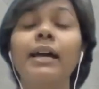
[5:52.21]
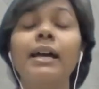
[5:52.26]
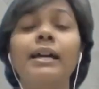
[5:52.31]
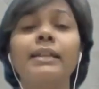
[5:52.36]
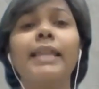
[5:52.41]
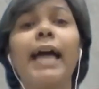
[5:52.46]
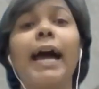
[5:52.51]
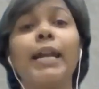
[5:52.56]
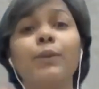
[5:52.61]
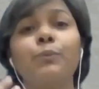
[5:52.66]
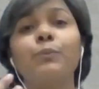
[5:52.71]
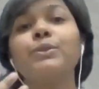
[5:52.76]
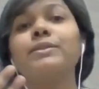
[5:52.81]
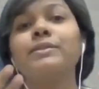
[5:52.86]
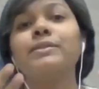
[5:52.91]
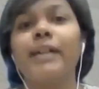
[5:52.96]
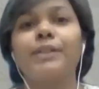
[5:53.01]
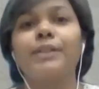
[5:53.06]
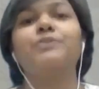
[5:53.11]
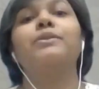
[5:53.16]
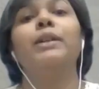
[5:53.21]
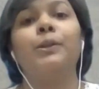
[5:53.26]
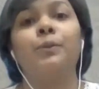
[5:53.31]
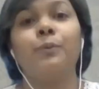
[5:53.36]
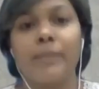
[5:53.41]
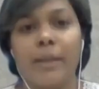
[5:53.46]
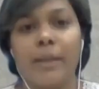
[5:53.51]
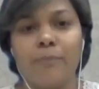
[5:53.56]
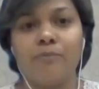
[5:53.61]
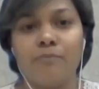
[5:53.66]
that was natural to
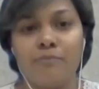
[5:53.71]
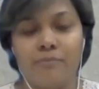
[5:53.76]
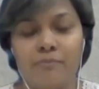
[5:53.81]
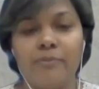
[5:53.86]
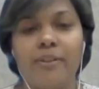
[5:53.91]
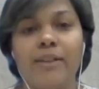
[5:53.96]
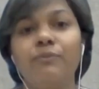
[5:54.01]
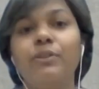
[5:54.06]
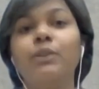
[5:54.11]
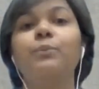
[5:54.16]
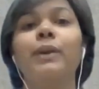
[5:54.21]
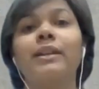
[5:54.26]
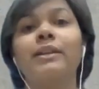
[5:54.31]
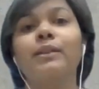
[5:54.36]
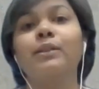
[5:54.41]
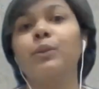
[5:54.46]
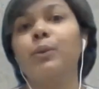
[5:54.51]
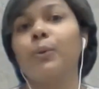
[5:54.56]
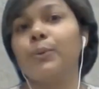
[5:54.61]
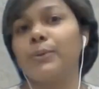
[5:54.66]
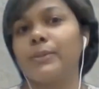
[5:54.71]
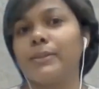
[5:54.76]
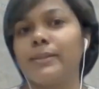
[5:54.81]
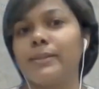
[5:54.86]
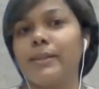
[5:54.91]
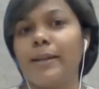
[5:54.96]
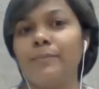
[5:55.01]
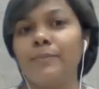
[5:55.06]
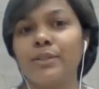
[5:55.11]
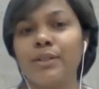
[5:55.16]
them when we were in those
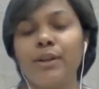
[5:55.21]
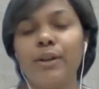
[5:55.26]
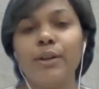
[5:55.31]
times.